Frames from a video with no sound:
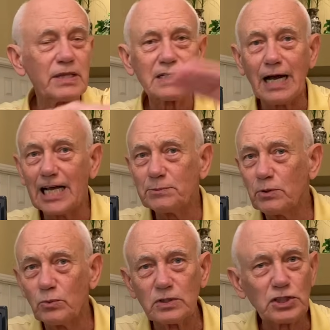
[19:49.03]
the
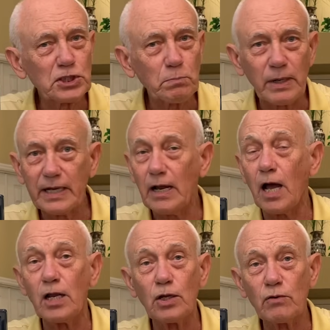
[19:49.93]
gospel was spread
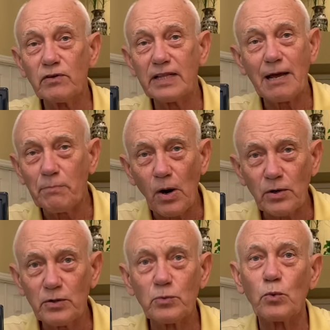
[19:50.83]
all over that part
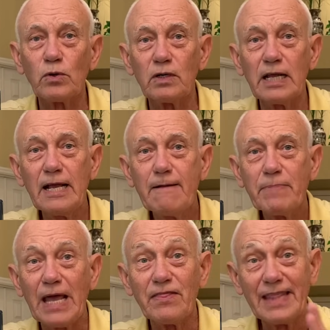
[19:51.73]
of the world,
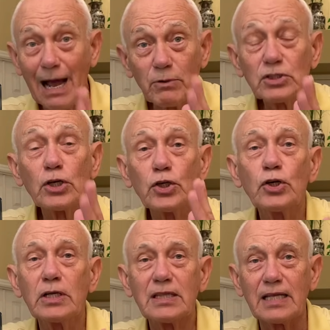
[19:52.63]
and that was a
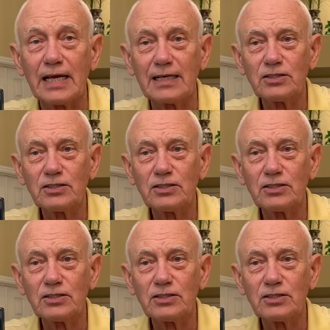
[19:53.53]
good thing.